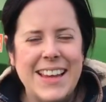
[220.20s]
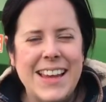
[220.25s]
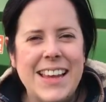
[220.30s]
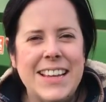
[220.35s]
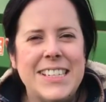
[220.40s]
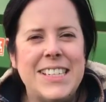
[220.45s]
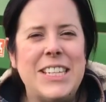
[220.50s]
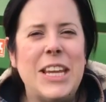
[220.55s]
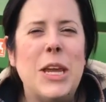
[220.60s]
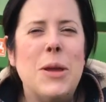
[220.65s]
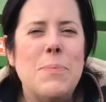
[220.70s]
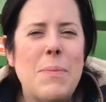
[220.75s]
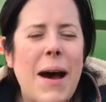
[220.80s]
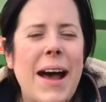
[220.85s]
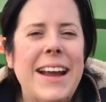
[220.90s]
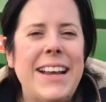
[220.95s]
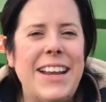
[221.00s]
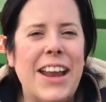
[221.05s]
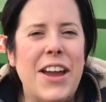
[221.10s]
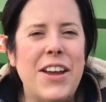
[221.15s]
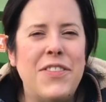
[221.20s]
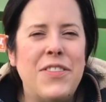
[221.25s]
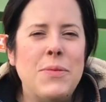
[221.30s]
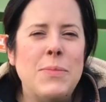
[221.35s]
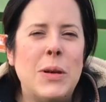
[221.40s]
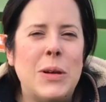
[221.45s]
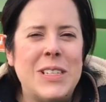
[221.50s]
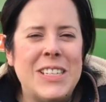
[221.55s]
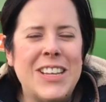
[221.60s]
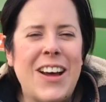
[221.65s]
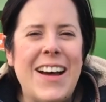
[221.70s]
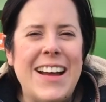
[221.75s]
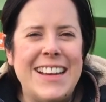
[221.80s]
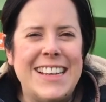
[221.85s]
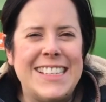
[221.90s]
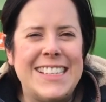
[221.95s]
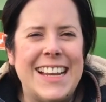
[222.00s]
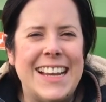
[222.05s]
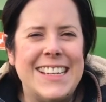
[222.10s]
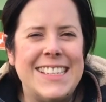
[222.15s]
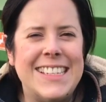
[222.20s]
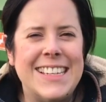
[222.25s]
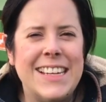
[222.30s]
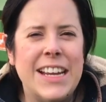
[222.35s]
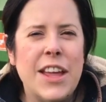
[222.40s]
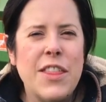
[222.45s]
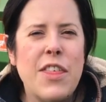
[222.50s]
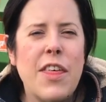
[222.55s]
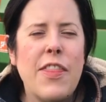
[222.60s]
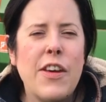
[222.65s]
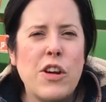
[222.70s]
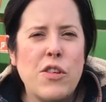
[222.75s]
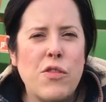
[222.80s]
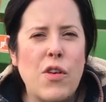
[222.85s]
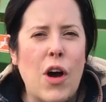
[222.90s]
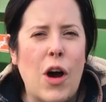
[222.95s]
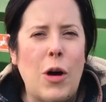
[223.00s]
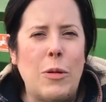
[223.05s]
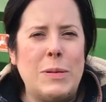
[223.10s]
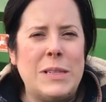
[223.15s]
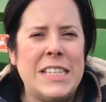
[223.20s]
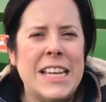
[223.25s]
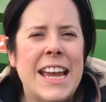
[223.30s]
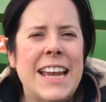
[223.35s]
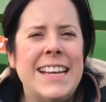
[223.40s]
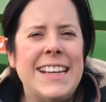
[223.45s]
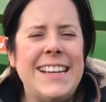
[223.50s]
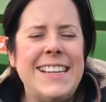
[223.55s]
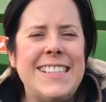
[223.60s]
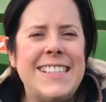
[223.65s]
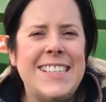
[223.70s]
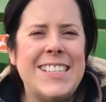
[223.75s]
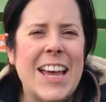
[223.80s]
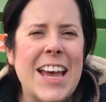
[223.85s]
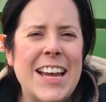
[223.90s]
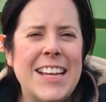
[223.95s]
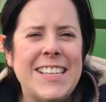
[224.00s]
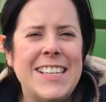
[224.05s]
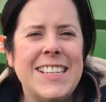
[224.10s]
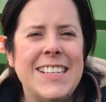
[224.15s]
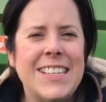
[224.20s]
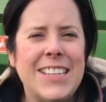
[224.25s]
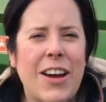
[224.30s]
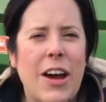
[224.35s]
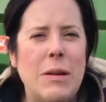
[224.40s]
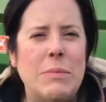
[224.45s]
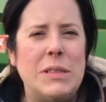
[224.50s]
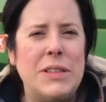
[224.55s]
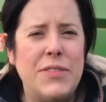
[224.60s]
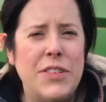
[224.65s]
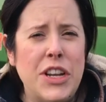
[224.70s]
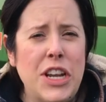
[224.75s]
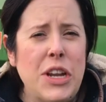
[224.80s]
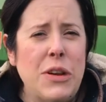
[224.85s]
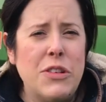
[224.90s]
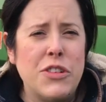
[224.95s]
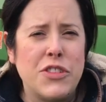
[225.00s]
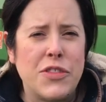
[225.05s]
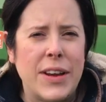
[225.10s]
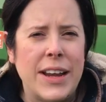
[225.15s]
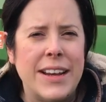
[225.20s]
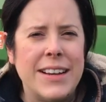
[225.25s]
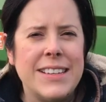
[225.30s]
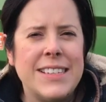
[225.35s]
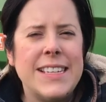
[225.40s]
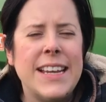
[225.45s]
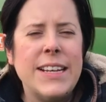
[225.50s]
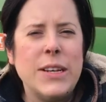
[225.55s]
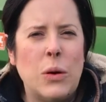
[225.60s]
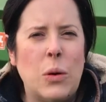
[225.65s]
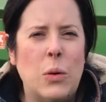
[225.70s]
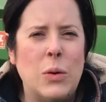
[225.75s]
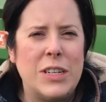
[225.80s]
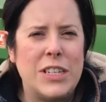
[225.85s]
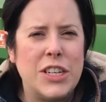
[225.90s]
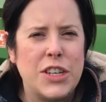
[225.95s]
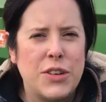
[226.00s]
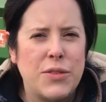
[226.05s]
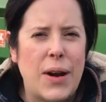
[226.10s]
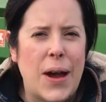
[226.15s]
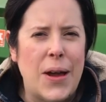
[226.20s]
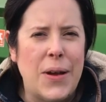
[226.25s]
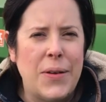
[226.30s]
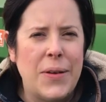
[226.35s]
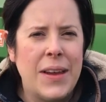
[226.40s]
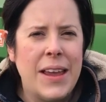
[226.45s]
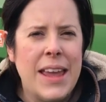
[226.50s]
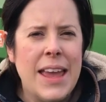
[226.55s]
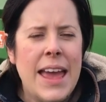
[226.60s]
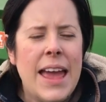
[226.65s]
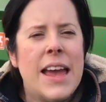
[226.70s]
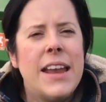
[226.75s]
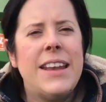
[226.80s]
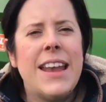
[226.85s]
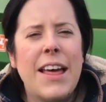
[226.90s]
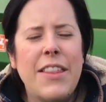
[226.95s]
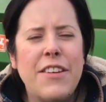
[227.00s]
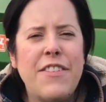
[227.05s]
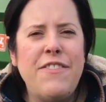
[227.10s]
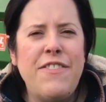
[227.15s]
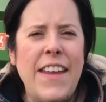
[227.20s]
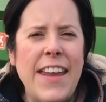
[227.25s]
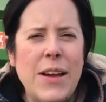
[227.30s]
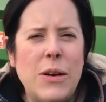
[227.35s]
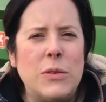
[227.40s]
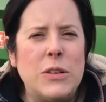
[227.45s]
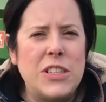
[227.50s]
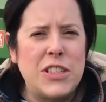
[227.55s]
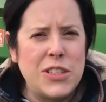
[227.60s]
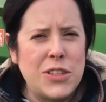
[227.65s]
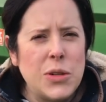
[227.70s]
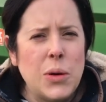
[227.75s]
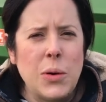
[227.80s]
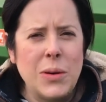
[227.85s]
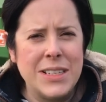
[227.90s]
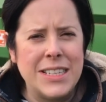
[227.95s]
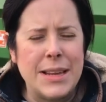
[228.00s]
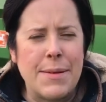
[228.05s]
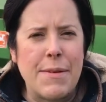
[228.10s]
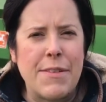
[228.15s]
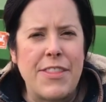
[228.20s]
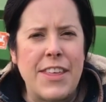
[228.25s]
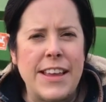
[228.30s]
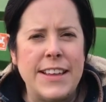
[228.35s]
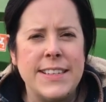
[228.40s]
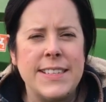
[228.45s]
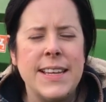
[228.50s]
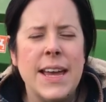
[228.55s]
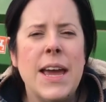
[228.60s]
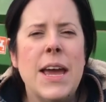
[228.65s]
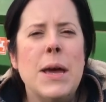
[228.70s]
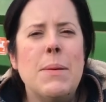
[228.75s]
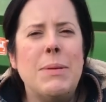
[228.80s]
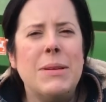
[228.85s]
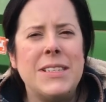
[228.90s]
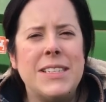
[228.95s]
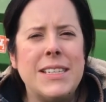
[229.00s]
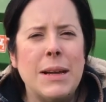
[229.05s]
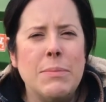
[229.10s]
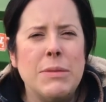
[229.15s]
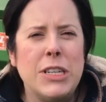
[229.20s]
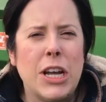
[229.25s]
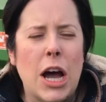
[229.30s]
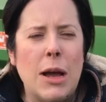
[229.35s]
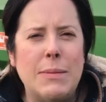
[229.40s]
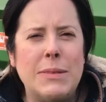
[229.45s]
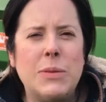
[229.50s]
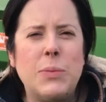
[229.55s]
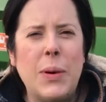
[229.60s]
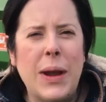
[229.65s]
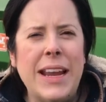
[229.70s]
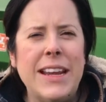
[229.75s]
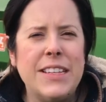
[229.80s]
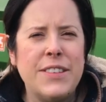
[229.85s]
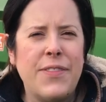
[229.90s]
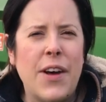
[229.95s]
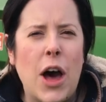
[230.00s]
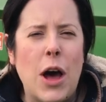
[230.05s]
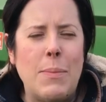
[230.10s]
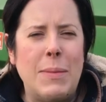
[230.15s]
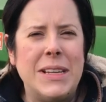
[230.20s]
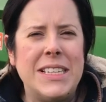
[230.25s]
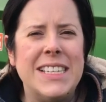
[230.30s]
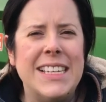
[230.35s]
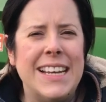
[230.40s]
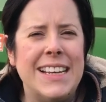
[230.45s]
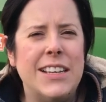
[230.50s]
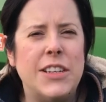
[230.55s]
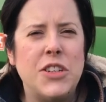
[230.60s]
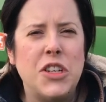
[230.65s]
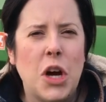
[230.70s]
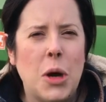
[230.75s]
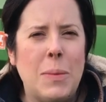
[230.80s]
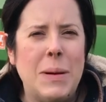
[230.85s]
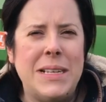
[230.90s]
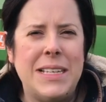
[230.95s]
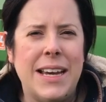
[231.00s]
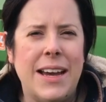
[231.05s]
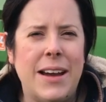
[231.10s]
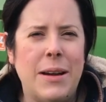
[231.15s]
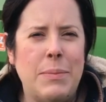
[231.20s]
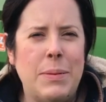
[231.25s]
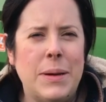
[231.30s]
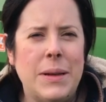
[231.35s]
So you might know from your science lesson that the crops need certain types of nutrients in order to grow. Now the field stores some of this, but sometimes we as farmers need to top it up.